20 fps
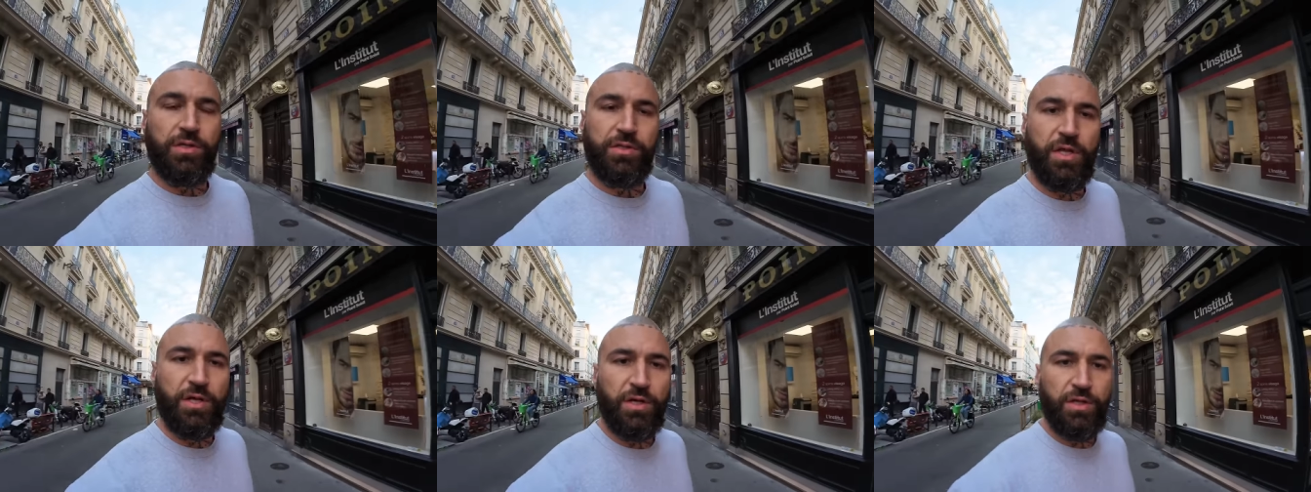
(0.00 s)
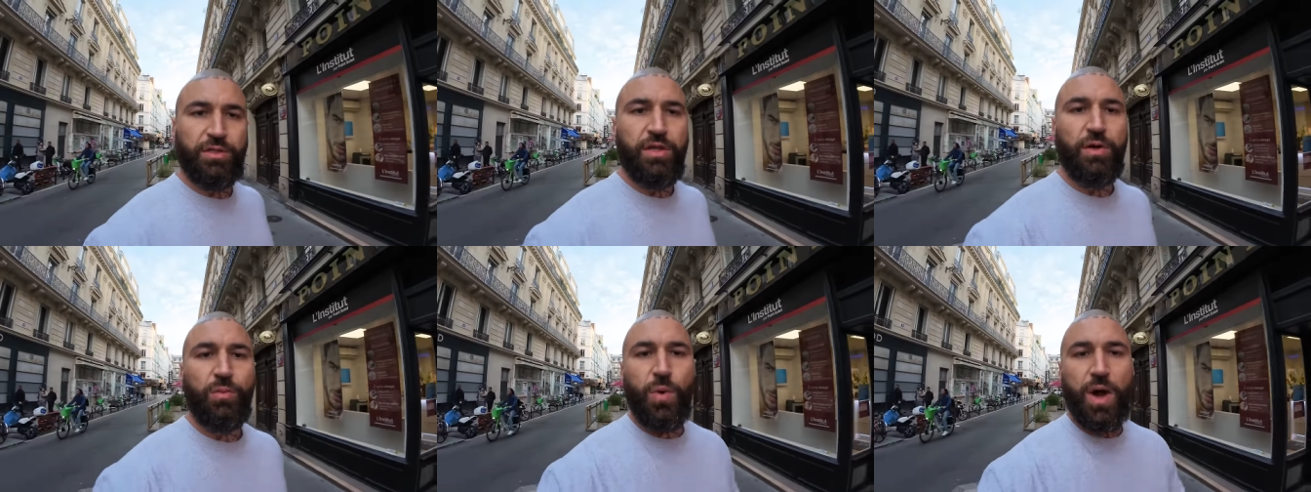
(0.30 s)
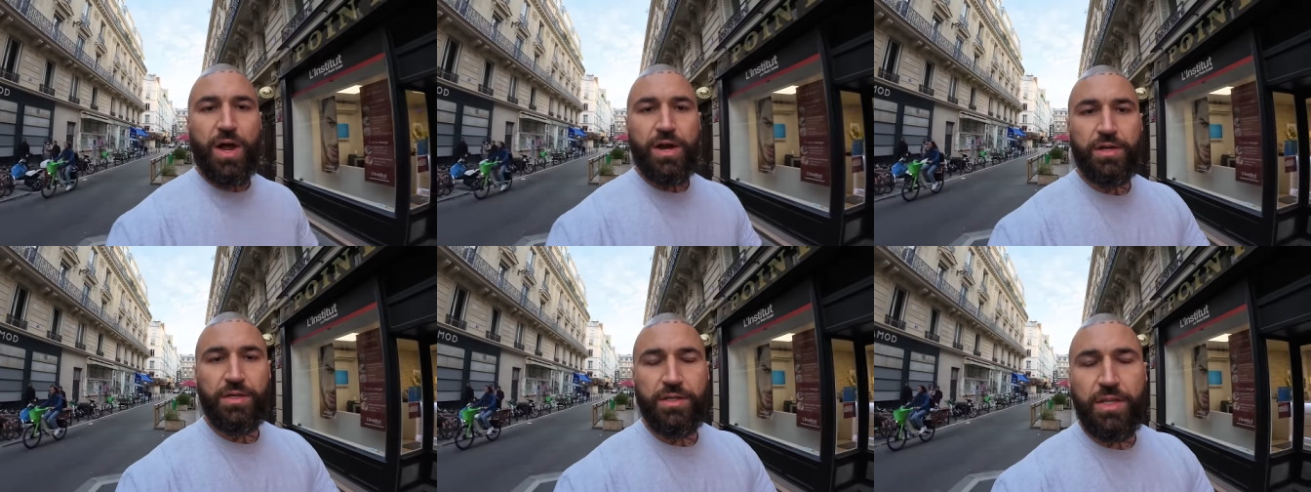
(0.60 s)
The the
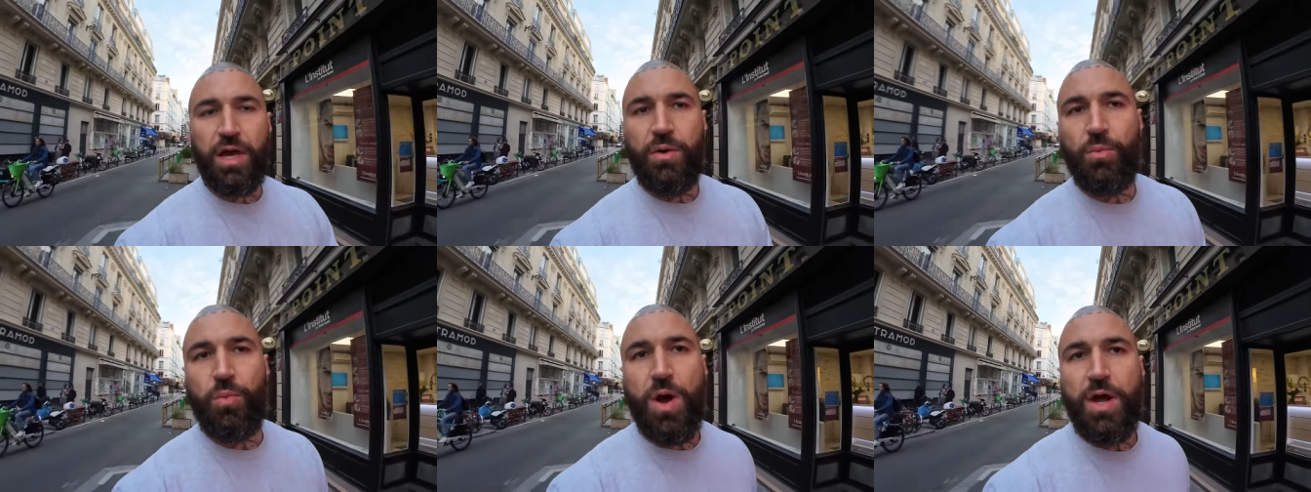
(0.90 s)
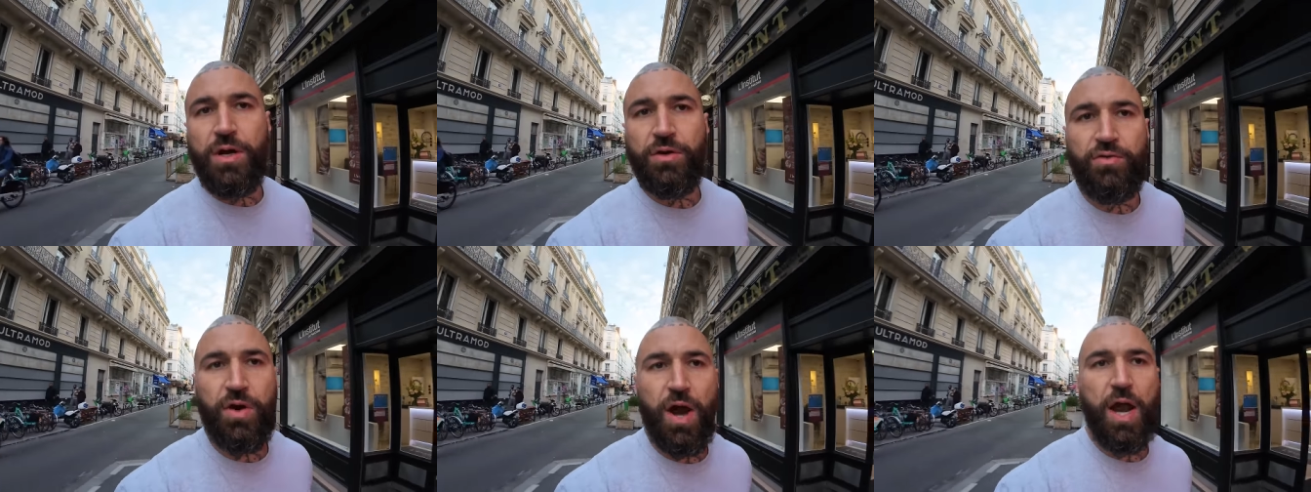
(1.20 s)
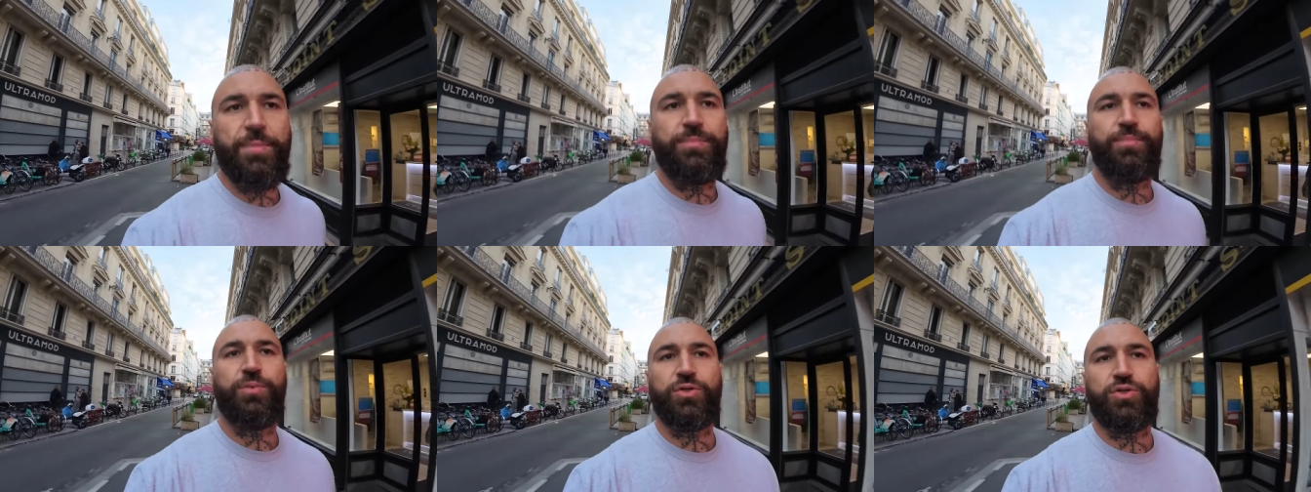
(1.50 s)
one that one
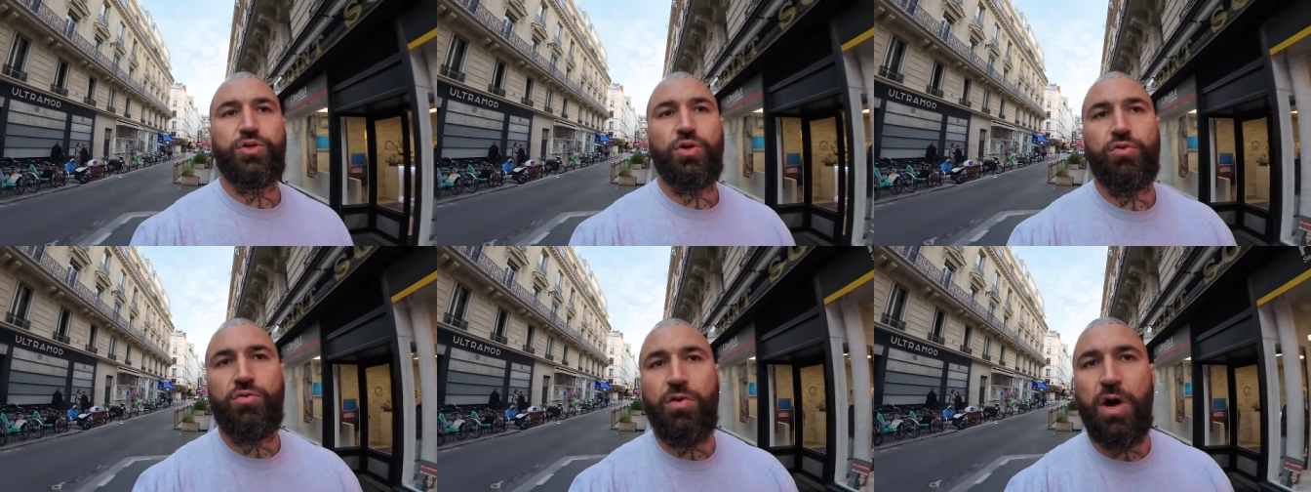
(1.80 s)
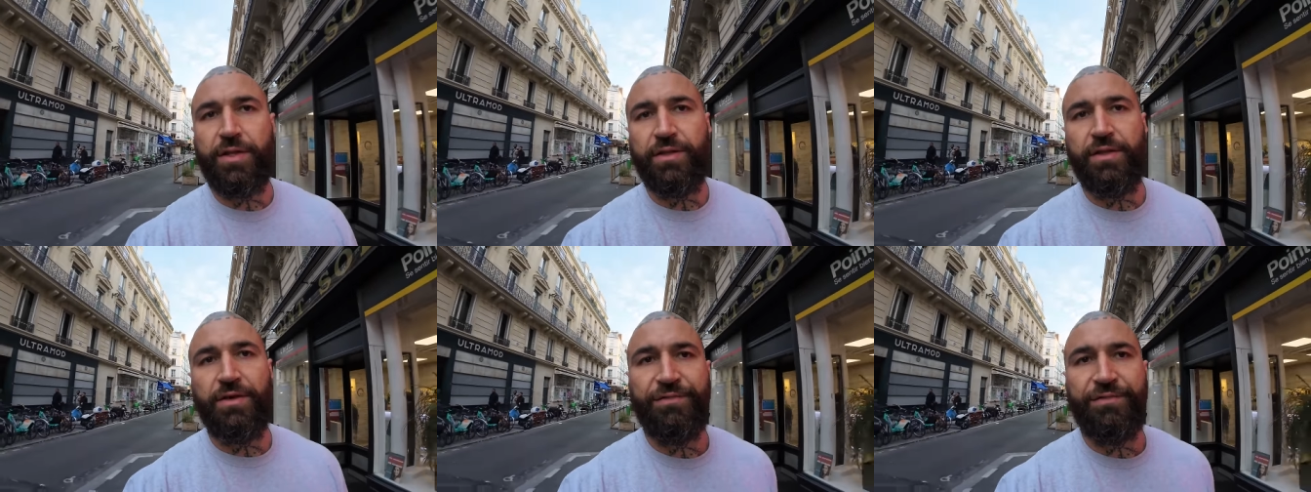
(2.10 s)
crepe was all right.